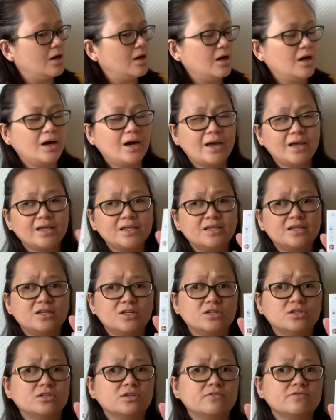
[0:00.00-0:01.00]

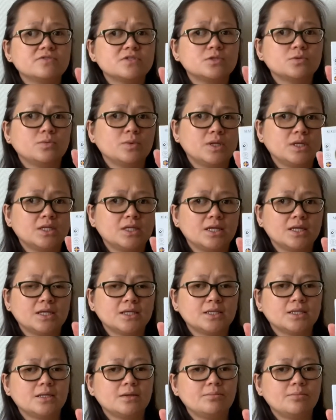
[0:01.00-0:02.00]
Ideal of
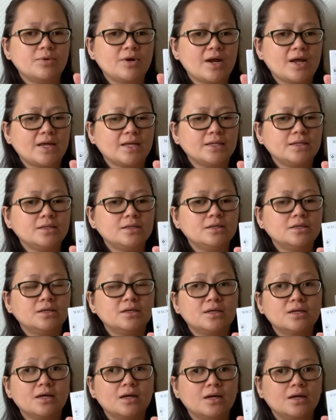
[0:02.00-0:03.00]
Sweden na brand.
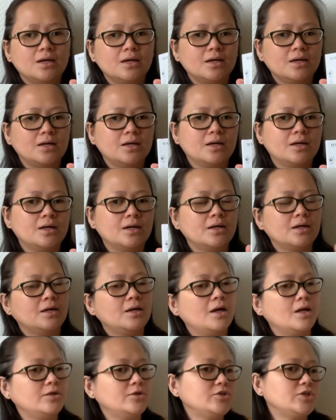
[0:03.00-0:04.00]

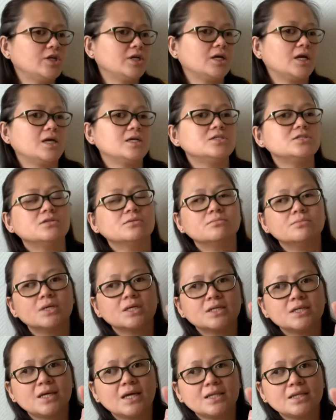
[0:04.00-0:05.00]
Ano siya guys? Yung
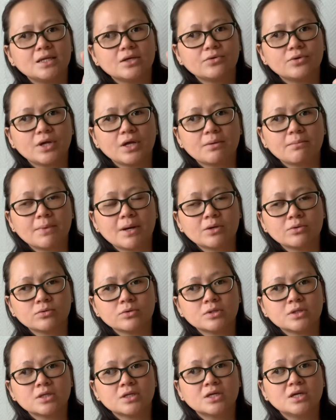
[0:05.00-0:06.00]
magnetic ring mount.
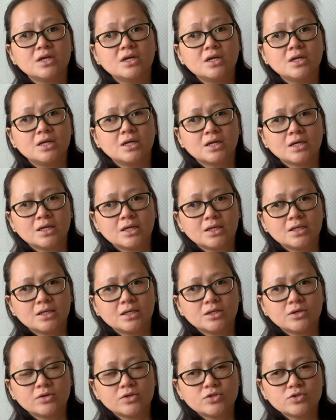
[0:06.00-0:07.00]

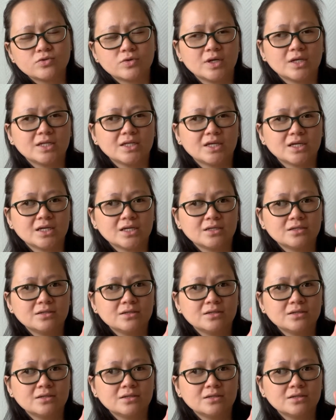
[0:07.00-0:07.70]
Ganyan yung itsura niya.